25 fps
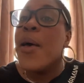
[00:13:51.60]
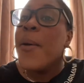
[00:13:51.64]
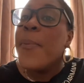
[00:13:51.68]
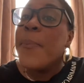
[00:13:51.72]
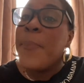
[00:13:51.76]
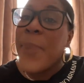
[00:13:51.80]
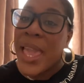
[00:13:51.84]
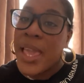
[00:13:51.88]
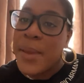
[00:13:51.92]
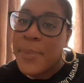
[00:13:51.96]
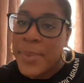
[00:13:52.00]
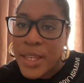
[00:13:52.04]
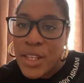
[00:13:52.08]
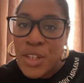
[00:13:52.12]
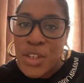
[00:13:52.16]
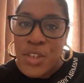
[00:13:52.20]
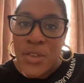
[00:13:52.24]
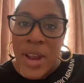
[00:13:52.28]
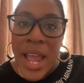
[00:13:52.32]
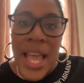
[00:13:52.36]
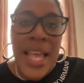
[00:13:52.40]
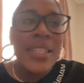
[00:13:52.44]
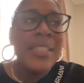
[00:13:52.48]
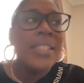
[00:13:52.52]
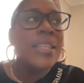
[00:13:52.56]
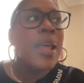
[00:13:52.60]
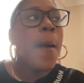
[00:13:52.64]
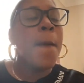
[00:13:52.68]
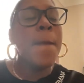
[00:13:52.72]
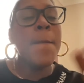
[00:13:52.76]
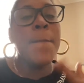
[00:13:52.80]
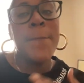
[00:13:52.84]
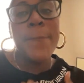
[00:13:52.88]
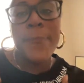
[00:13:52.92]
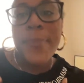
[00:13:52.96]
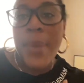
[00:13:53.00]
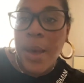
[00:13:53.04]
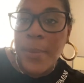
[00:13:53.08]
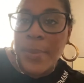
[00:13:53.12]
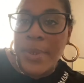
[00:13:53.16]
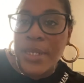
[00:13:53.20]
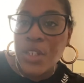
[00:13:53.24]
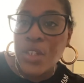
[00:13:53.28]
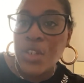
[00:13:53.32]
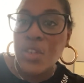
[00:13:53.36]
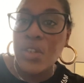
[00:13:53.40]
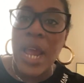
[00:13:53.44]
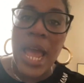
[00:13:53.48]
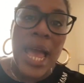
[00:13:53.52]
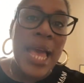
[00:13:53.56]
Baby's dressed,
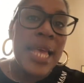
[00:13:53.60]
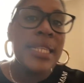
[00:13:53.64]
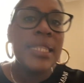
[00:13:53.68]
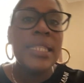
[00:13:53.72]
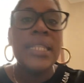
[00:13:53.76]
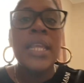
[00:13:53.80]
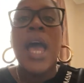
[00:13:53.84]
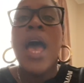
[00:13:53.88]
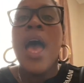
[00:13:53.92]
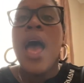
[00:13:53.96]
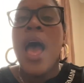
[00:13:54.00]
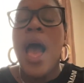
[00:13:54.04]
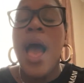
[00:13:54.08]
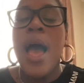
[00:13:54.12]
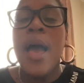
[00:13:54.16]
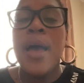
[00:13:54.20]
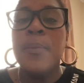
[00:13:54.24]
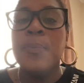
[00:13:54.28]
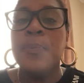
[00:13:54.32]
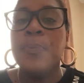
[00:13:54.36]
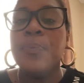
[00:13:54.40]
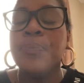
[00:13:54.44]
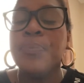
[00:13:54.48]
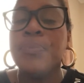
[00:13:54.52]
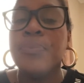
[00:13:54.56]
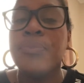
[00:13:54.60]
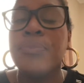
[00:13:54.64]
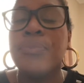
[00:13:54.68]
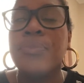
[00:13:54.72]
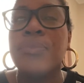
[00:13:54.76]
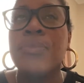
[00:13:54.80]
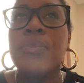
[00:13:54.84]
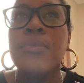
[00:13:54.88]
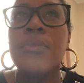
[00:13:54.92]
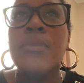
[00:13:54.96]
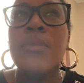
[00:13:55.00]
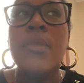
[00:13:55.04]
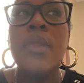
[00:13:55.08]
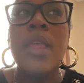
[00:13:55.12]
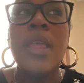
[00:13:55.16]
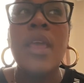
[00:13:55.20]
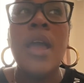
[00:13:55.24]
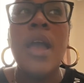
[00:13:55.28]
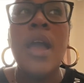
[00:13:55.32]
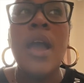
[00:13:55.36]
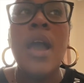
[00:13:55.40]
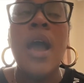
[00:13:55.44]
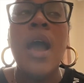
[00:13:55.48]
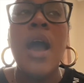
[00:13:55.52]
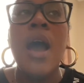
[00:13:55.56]
mama's dressed. I
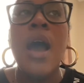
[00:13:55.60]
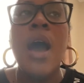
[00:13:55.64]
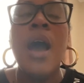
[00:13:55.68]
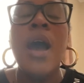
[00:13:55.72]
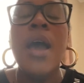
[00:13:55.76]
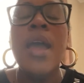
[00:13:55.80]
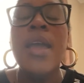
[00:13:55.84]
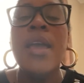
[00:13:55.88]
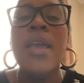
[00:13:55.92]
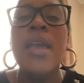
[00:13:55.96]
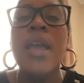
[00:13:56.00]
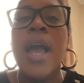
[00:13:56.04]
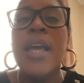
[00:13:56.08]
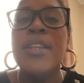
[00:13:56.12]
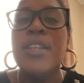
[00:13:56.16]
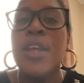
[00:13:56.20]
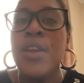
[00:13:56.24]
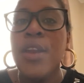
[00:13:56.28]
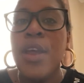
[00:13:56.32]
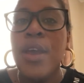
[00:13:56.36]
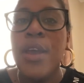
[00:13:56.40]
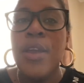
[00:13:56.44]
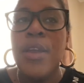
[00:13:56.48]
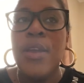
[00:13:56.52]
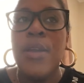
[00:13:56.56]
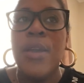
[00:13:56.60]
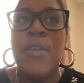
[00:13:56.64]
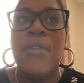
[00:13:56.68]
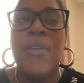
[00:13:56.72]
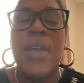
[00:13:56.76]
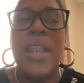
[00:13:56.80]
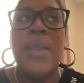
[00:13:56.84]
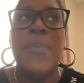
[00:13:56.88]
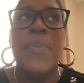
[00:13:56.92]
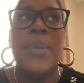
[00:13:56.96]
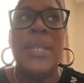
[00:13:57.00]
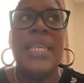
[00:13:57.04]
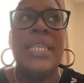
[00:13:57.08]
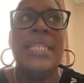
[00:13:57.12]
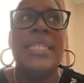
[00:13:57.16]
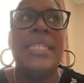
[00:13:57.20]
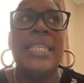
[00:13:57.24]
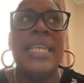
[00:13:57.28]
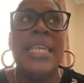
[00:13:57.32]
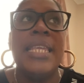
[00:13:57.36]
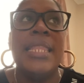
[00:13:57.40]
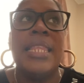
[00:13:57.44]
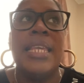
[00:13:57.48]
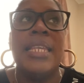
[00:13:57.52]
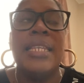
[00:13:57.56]
don't know if anybody's
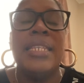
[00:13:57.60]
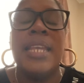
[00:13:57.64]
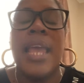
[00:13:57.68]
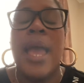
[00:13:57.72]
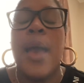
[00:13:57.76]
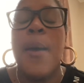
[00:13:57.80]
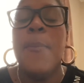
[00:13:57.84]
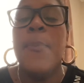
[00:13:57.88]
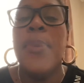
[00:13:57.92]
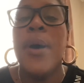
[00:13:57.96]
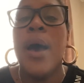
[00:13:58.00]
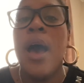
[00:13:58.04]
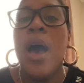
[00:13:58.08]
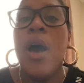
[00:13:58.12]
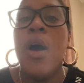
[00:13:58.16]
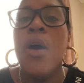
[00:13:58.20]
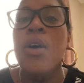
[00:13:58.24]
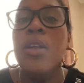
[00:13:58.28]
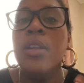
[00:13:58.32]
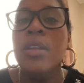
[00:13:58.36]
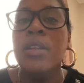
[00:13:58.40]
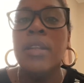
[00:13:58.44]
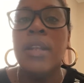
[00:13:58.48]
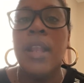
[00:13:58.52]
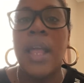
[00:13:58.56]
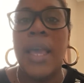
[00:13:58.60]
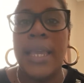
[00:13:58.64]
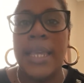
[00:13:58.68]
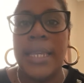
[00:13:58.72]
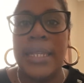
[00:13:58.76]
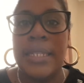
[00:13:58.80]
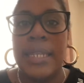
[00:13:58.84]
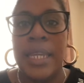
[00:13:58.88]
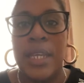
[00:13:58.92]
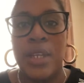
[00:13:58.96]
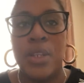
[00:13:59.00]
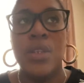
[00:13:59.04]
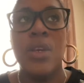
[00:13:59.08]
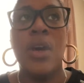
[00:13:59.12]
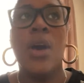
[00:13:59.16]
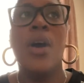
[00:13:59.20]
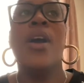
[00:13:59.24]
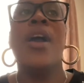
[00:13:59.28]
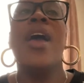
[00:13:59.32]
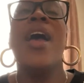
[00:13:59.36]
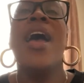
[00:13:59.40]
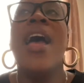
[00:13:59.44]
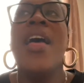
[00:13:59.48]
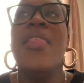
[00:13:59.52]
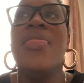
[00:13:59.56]
seen this yet, but on like TikTok,
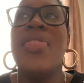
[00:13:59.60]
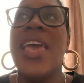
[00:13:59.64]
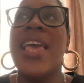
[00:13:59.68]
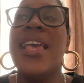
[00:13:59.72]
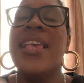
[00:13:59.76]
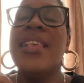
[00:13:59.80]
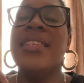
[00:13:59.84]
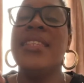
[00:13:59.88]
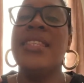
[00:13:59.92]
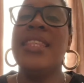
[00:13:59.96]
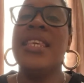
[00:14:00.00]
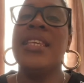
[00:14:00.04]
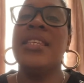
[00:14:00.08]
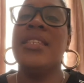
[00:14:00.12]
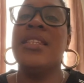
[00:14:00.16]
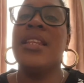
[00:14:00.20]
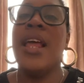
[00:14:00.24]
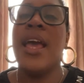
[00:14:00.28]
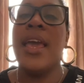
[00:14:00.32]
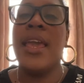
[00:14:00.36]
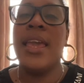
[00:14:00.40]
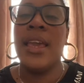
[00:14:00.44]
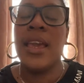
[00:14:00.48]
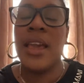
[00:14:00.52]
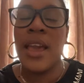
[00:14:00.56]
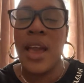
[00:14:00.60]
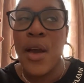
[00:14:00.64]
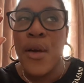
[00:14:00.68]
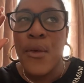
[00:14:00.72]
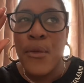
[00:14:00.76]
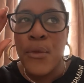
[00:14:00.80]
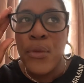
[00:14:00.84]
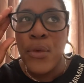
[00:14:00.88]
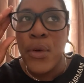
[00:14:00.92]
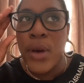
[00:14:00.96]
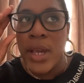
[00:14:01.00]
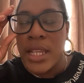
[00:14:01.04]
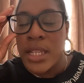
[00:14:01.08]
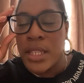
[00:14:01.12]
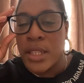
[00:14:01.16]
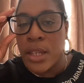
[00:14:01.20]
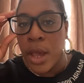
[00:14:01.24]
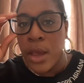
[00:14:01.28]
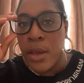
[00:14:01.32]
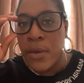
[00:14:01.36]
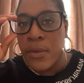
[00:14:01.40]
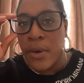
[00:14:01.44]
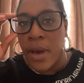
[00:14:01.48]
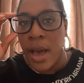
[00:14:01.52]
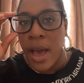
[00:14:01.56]
there's this like
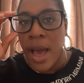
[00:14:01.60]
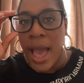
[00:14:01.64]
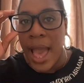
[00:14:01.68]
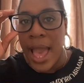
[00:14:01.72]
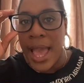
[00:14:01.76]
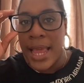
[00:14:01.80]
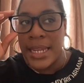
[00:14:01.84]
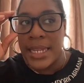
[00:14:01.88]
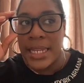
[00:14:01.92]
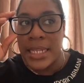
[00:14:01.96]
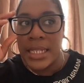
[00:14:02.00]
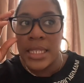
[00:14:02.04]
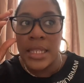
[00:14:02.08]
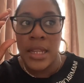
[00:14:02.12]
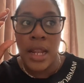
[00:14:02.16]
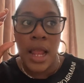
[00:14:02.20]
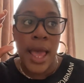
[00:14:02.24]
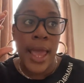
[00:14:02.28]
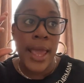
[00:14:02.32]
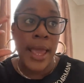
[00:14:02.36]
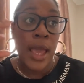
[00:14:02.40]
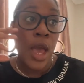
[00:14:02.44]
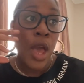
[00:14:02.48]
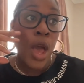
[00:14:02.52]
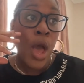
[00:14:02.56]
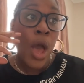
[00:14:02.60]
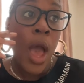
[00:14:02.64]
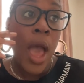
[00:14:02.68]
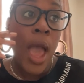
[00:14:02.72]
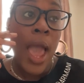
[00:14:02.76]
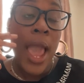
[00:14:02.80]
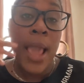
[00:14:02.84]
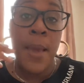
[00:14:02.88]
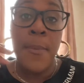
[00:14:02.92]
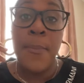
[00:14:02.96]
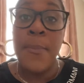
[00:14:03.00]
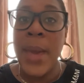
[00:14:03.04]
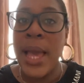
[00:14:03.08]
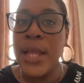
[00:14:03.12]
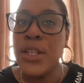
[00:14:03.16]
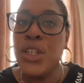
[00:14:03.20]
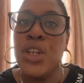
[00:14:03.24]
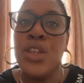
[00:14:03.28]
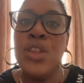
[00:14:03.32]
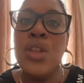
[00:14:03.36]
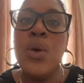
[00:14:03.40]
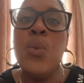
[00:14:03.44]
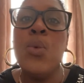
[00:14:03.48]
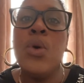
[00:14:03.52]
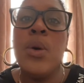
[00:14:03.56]
voiceover, and it's like, imagine
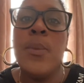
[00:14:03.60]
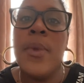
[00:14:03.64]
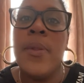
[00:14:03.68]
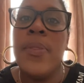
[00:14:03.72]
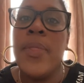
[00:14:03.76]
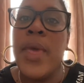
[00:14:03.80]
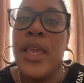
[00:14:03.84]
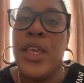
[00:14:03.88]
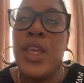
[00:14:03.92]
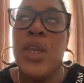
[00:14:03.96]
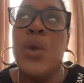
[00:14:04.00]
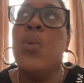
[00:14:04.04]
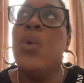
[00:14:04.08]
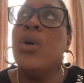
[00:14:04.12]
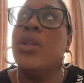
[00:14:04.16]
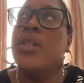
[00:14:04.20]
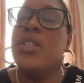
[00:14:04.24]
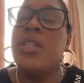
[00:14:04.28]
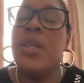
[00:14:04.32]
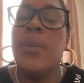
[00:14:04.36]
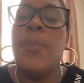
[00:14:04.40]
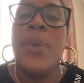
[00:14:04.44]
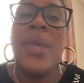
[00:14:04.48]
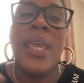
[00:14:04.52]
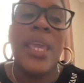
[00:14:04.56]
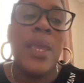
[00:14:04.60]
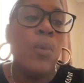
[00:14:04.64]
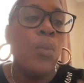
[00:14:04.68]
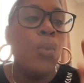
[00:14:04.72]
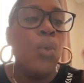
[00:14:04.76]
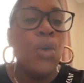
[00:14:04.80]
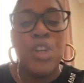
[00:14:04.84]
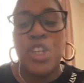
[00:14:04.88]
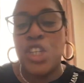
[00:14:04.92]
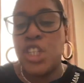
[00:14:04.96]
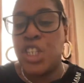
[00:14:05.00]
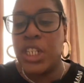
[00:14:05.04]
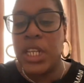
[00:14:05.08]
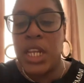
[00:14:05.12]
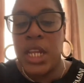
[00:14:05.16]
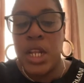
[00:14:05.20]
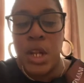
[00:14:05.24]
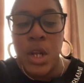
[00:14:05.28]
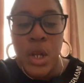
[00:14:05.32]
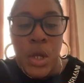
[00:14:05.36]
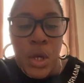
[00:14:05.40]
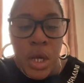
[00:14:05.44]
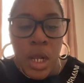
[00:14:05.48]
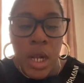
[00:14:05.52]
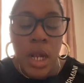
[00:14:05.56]
the woman that you want to be. What does she
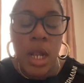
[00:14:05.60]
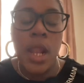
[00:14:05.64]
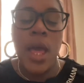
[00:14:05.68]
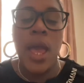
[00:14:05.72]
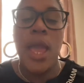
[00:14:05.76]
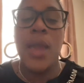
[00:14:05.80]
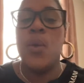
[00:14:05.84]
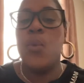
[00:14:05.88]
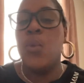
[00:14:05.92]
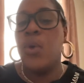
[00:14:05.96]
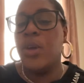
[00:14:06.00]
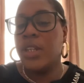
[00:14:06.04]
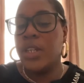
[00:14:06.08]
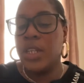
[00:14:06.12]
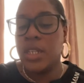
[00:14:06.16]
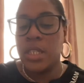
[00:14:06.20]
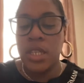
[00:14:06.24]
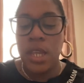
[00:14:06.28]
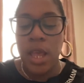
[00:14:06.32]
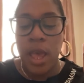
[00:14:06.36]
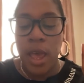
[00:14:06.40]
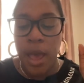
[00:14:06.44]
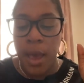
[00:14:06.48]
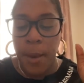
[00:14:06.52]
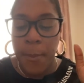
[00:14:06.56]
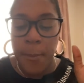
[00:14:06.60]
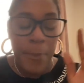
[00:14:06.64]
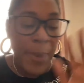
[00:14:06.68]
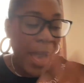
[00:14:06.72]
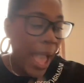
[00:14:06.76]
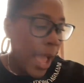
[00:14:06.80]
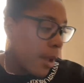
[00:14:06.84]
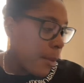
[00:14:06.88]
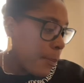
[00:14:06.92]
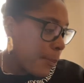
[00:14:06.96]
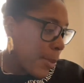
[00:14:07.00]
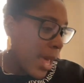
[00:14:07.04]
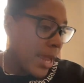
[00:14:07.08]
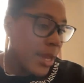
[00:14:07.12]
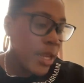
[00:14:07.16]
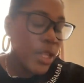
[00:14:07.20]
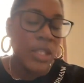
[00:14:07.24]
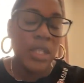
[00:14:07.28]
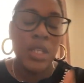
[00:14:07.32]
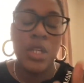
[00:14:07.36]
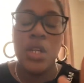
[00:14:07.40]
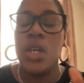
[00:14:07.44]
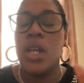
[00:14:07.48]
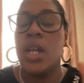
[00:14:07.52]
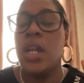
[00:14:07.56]
look like? What does her bank
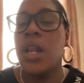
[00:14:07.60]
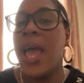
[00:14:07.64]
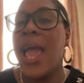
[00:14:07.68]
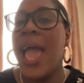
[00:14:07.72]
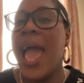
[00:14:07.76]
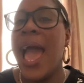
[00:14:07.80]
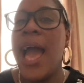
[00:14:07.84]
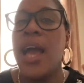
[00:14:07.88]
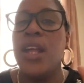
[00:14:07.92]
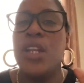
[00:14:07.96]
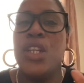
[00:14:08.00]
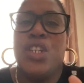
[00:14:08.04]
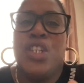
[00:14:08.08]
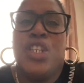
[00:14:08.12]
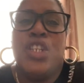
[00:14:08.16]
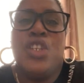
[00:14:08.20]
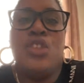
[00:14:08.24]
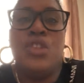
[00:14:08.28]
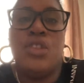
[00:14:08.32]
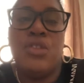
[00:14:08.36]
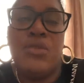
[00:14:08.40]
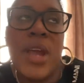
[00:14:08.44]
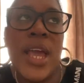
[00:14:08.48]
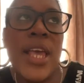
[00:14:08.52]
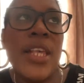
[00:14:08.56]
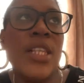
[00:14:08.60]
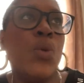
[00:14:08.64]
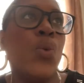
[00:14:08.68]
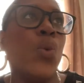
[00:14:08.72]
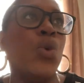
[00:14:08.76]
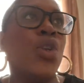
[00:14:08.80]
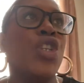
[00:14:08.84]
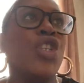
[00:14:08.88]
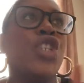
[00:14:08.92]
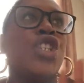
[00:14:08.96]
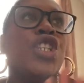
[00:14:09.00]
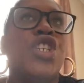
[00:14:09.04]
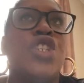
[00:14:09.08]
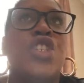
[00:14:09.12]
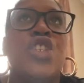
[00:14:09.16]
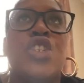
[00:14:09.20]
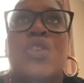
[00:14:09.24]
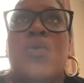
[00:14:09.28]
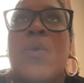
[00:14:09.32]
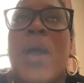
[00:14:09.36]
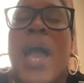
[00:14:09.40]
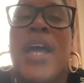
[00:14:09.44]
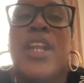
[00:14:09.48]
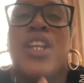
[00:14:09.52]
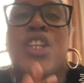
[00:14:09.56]
balance look like? How does she dress? What does she do?
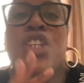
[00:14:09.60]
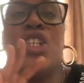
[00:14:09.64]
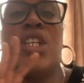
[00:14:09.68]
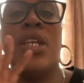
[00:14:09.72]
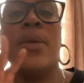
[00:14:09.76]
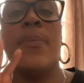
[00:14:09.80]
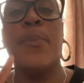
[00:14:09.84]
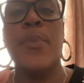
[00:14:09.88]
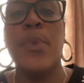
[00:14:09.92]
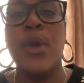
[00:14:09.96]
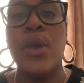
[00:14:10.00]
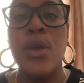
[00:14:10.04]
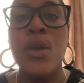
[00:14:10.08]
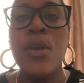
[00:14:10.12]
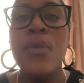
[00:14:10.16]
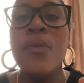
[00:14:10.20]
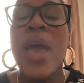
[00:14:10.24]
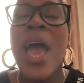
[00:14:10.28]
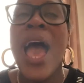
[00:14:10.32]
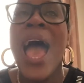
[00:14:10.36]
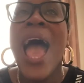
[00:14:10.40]
How does she move?